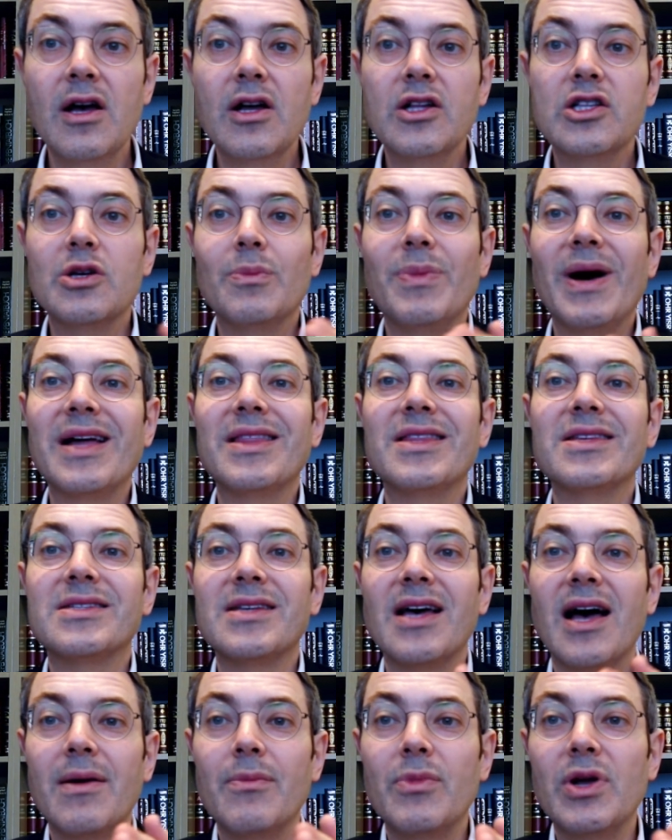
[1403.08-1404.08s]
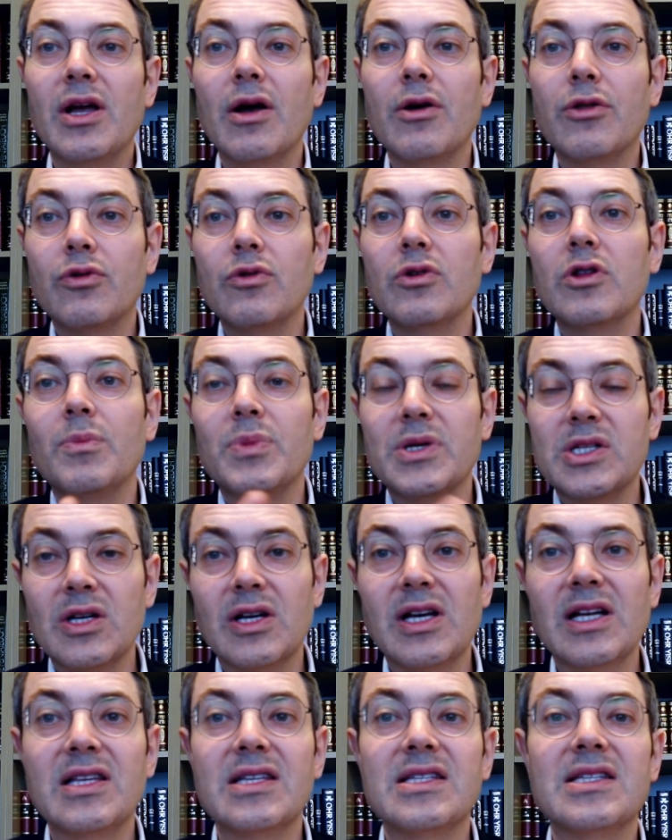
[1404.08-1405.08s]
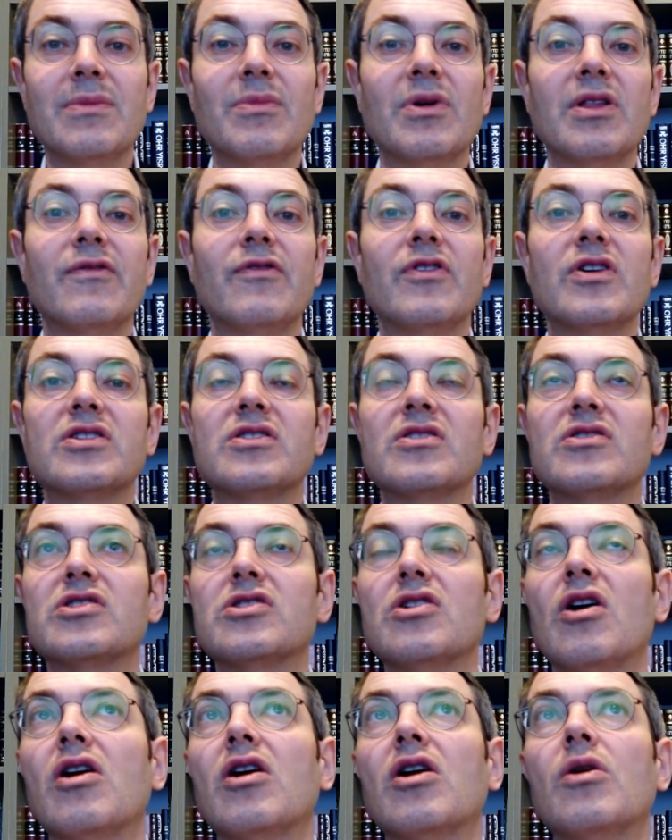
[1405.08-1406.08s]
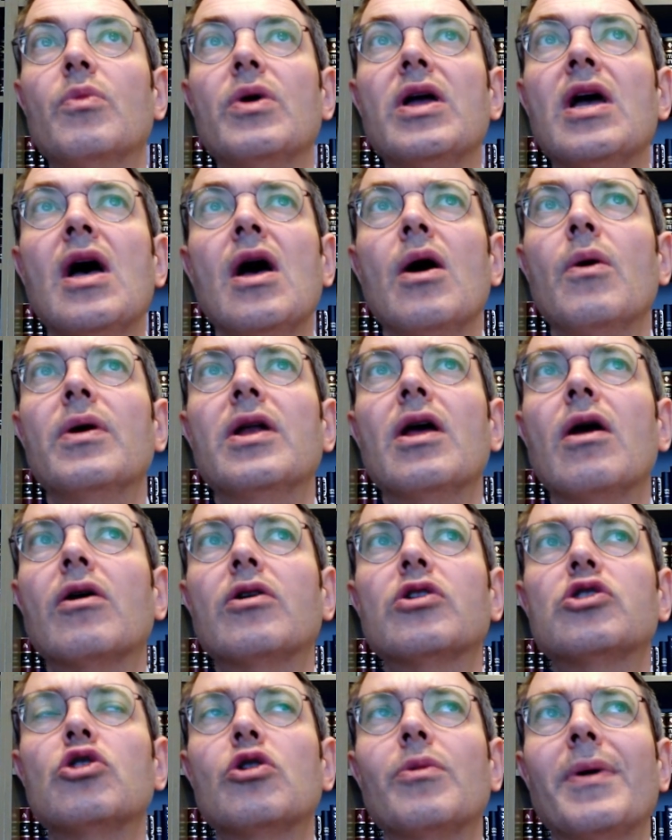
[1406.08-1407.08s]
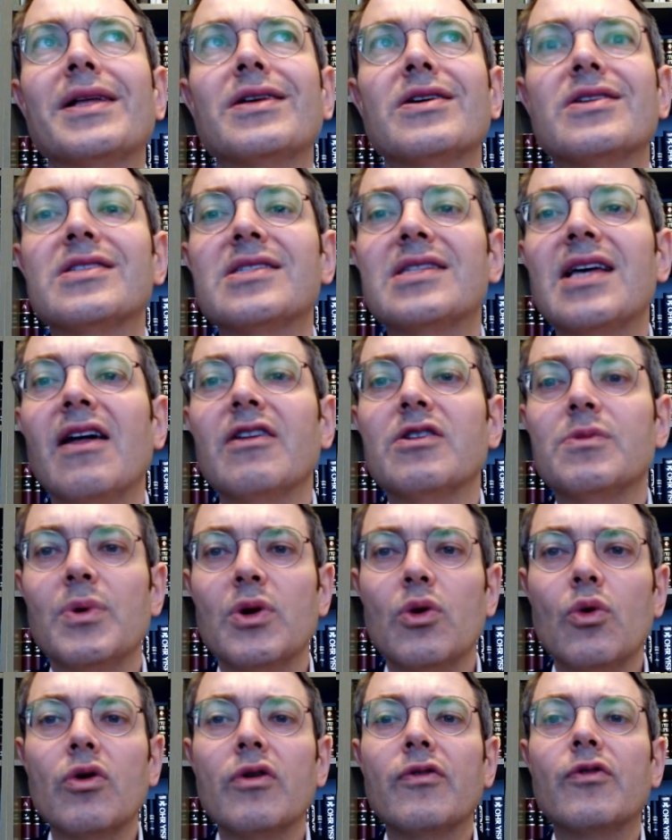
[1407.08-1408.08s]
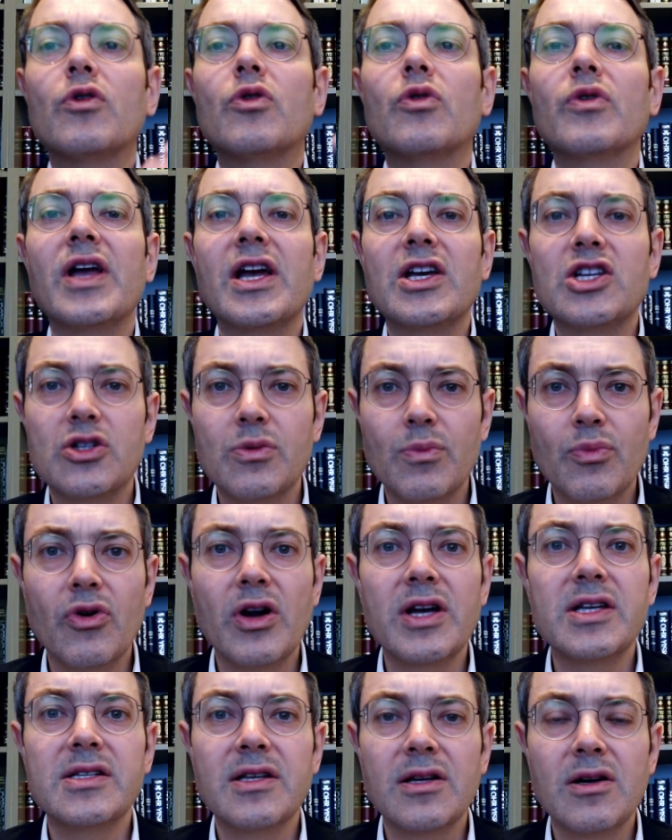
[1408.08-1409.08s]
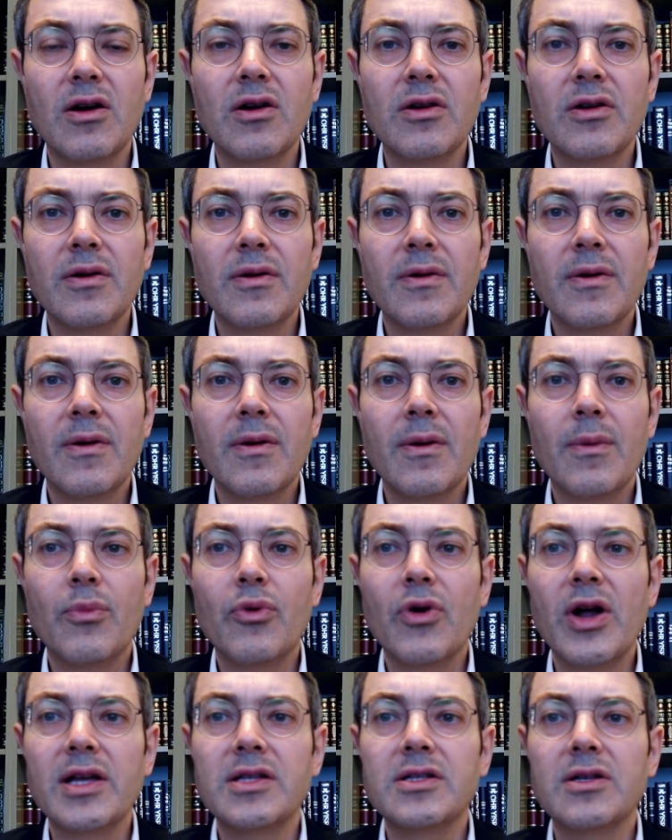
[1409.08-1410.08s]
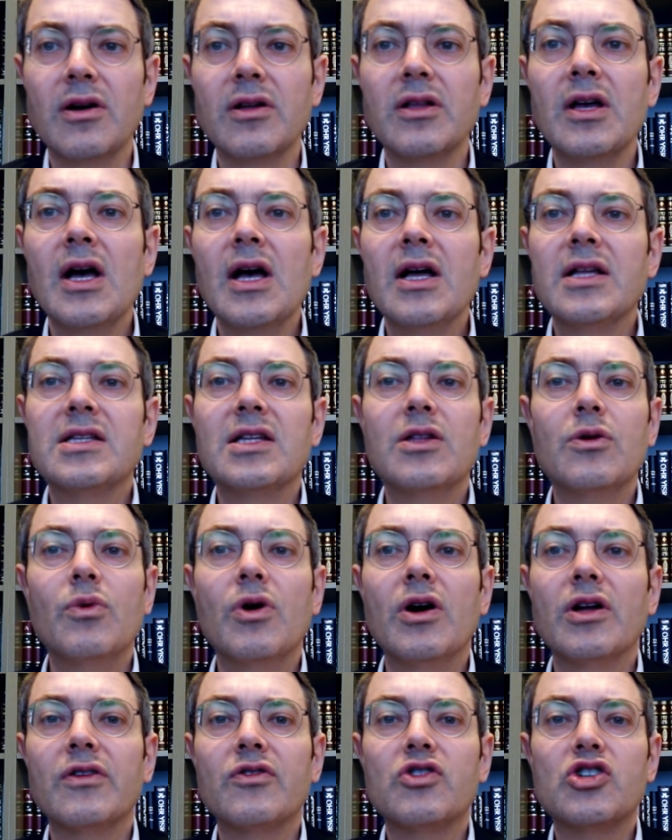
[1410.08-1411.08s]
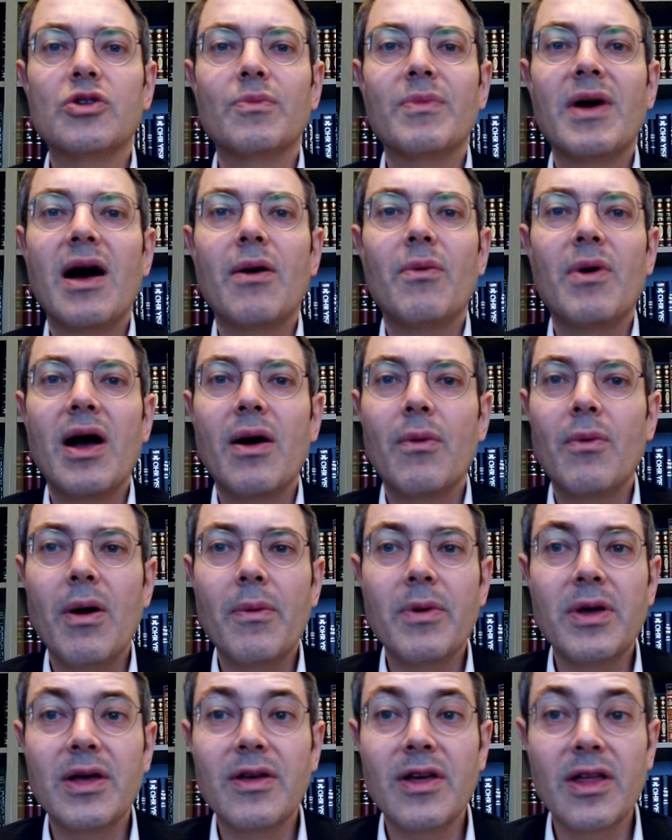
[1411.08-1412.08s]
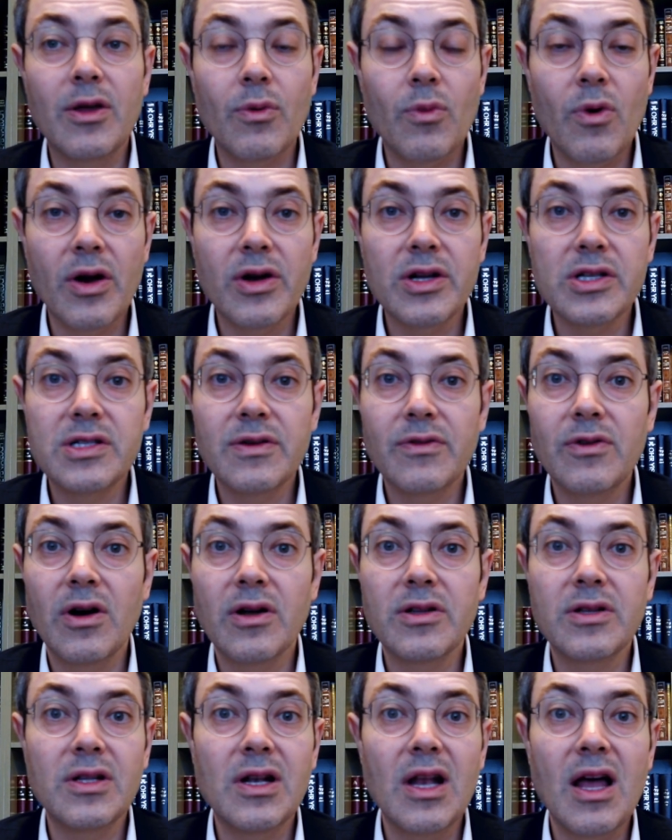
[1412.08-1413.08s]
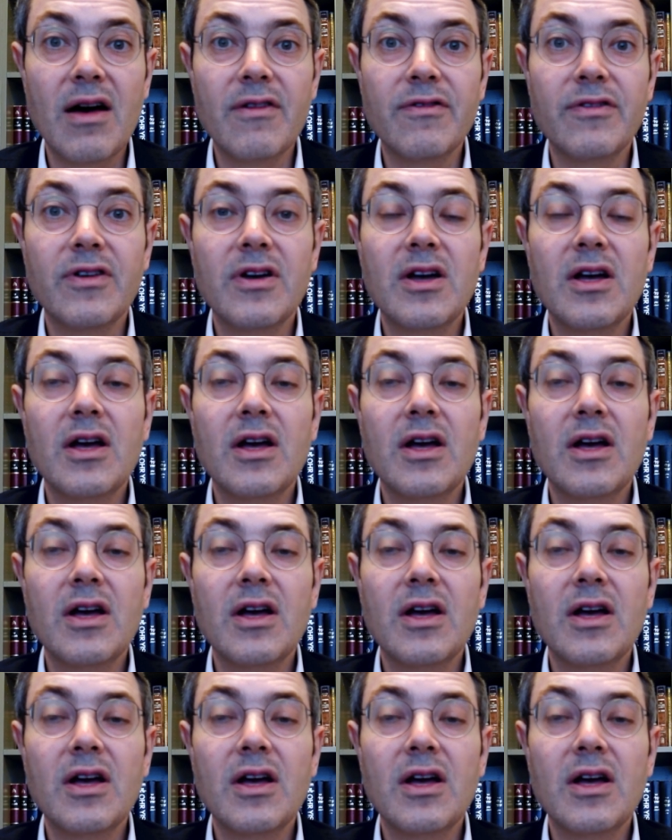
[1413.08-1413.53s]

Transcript: To by the time we go through the Pesukei de Zimra, the verse of song, and we no longer talk about ourselves, but all of creation praising God and praying to God. To the world of Shema, where we hear the oneness of God and love.